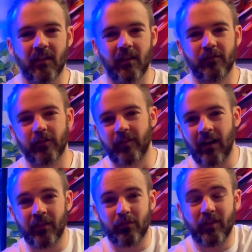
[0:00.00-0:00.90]
If you
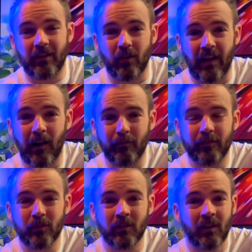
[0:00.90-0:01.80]
found this video
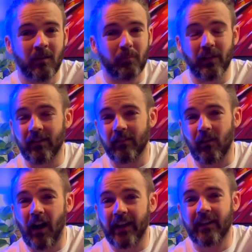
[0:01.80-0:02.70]
helpful, please
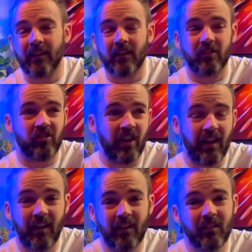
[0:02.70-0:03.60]
like,
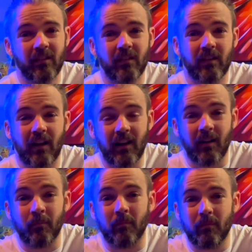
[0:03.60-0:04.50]
share,
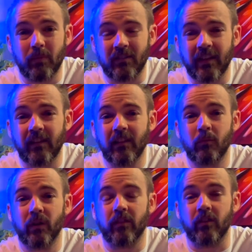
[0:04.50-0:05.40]
particularly
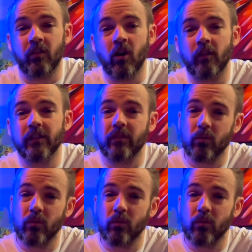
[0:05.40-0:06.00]
with novice